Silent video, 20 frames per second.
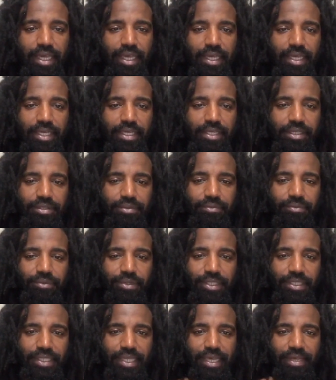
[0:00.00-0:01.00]
And
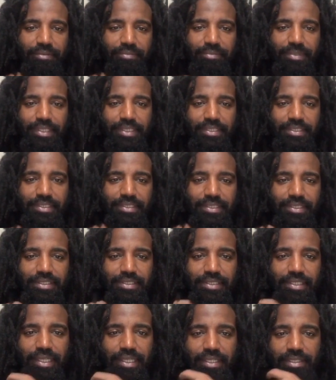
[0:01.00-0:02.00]
what that means
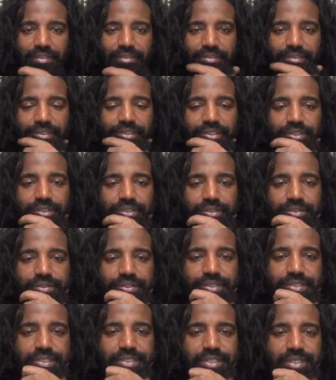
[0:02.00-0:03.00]
is that, you know,
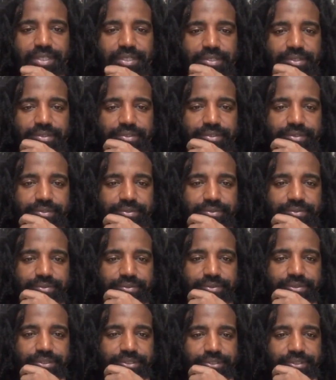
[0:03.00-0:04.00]
the sun
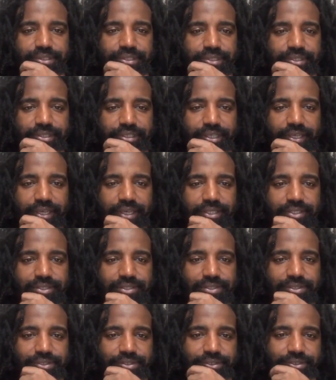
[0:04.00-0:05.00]
was in
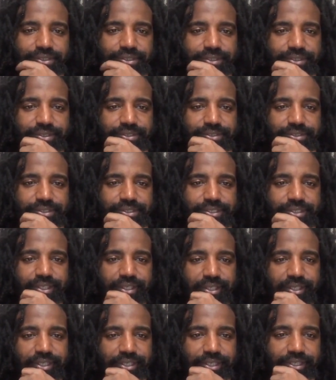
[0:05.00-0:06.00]
Cancer and there was
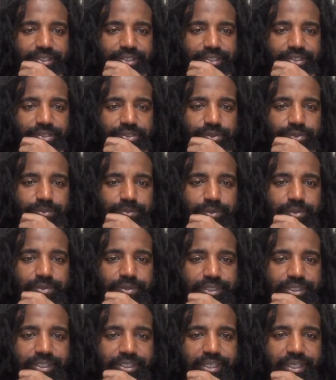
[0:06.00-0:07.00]
a new
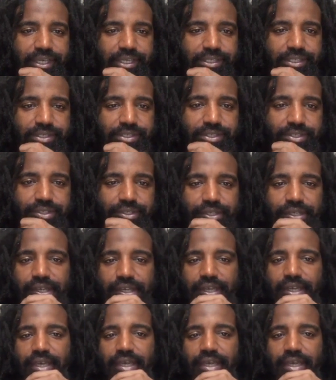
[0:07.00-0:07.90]
moon in Cancer.